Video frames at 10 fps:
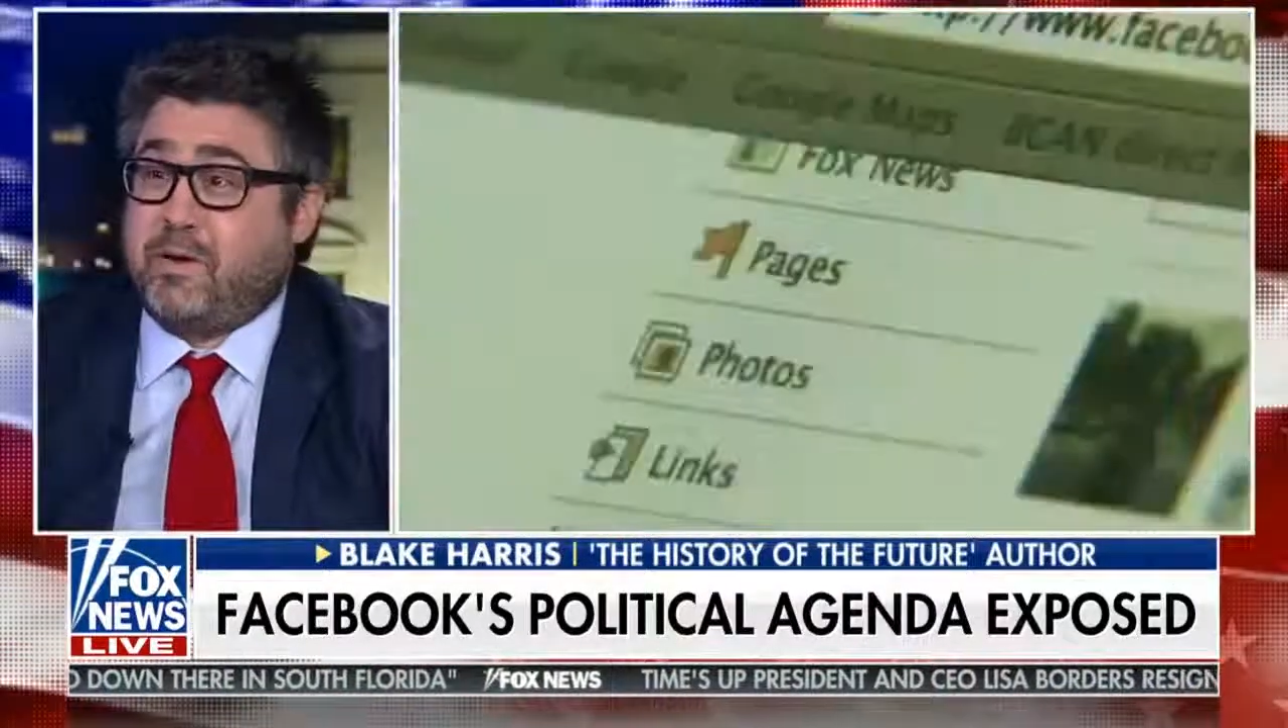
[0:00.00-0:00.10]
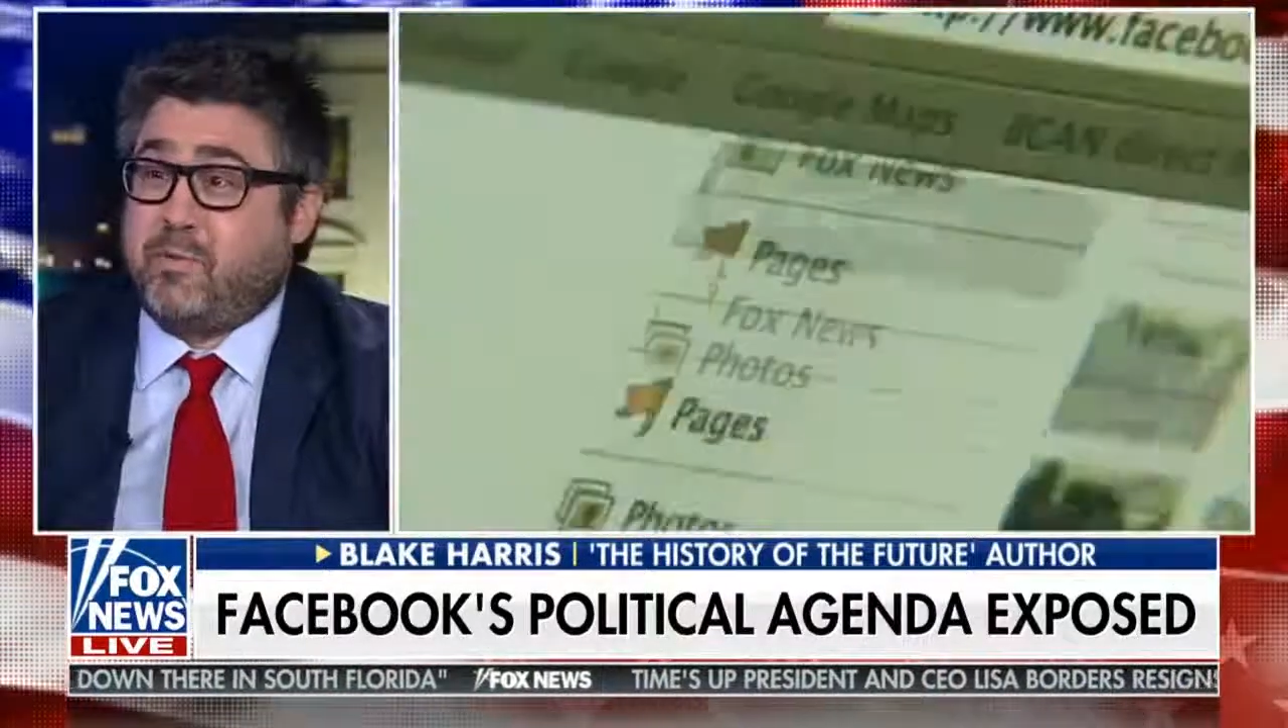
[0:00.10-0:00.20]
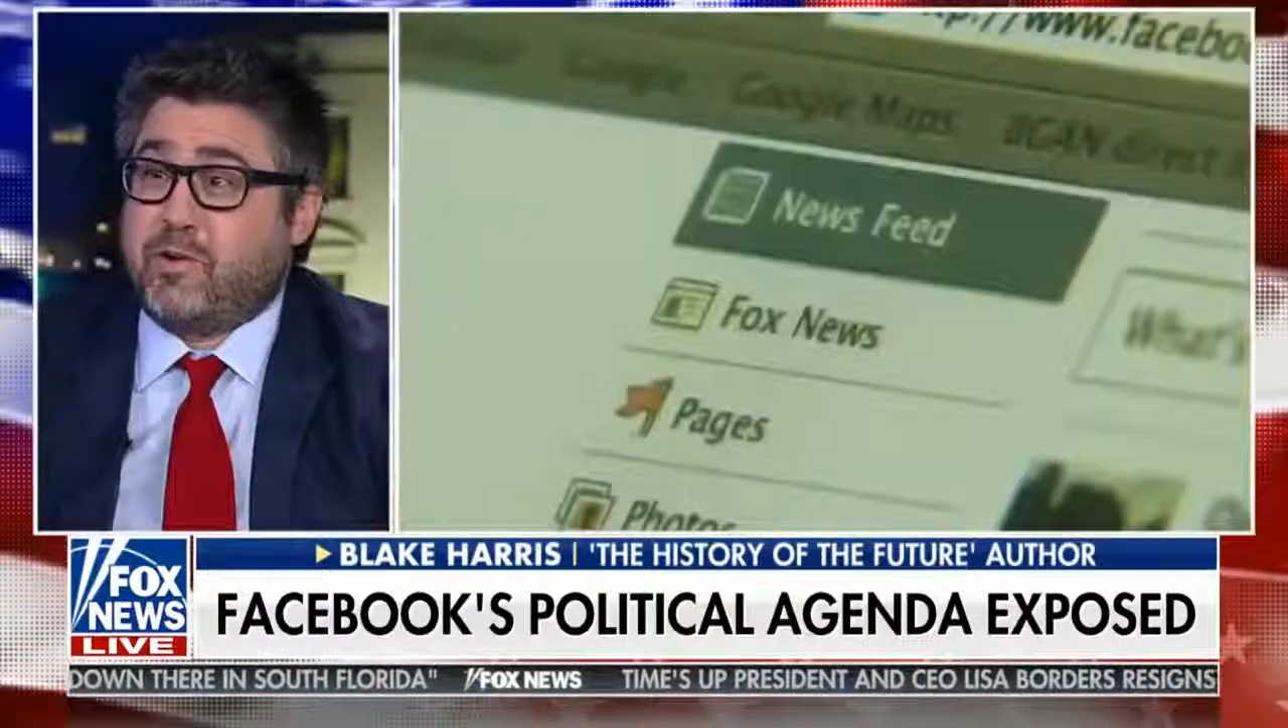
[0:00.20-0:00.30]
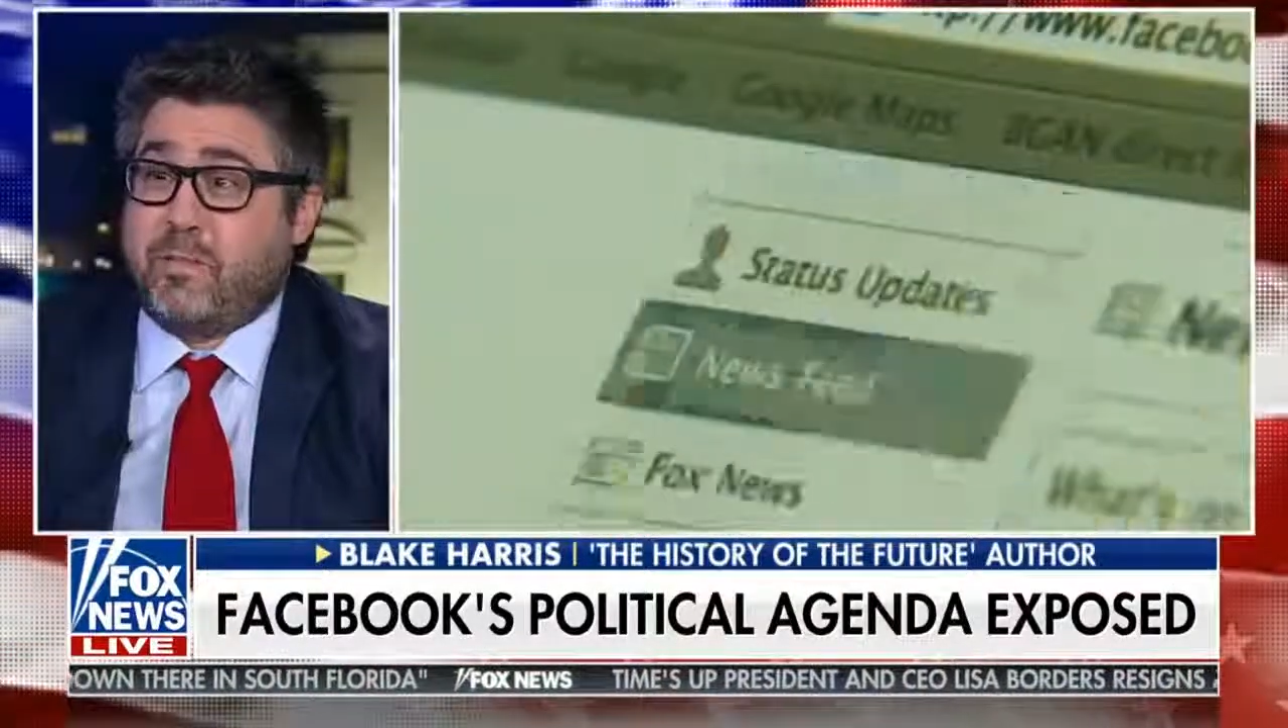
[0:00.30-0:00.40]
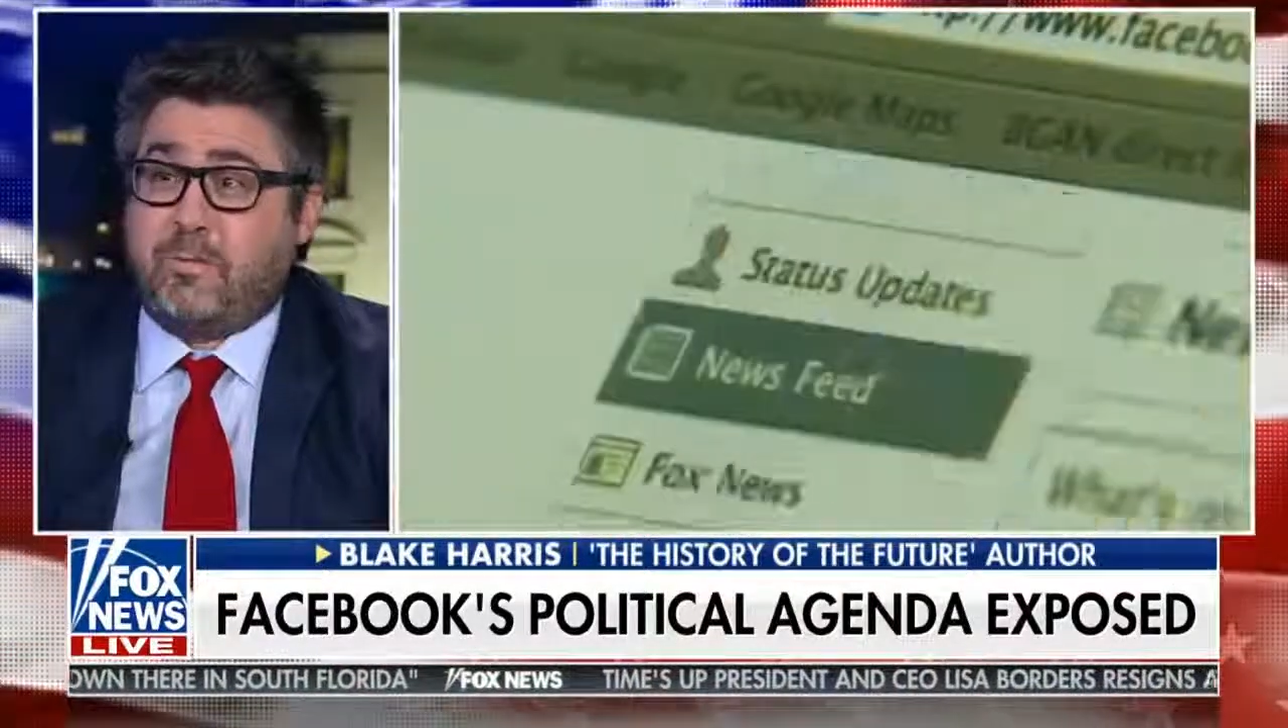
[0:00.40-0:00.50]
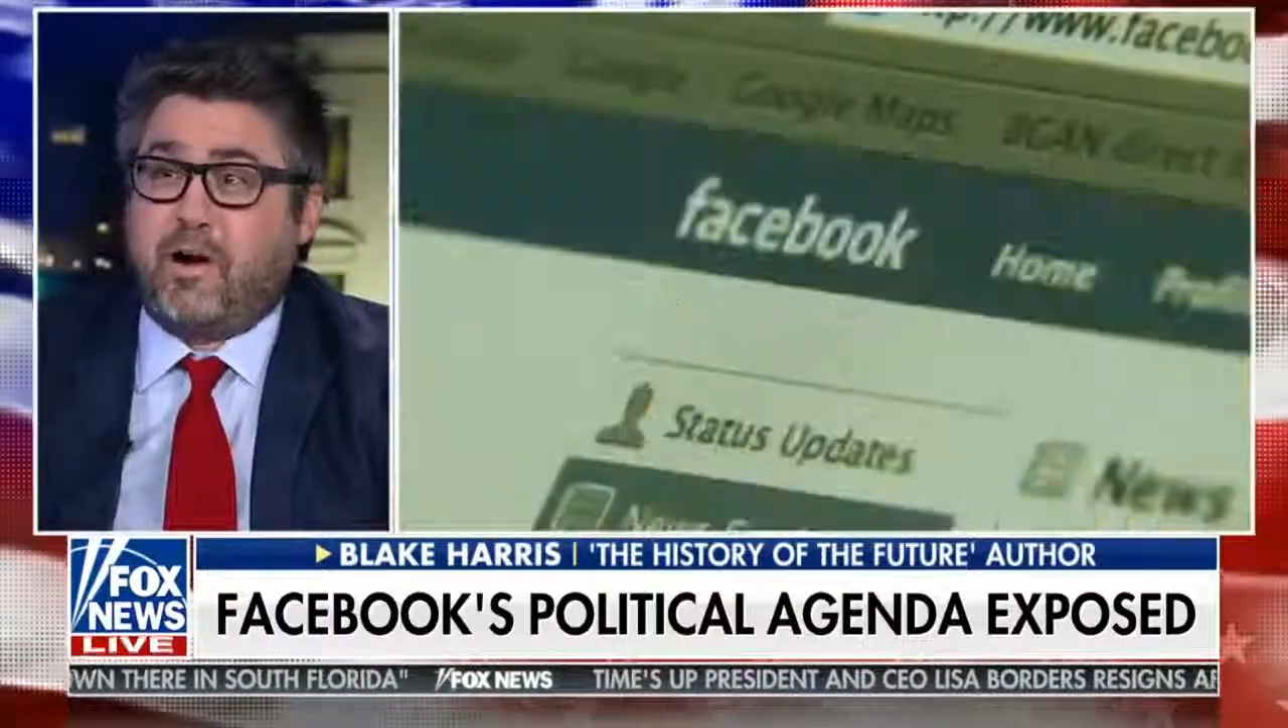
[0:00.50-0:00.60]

book about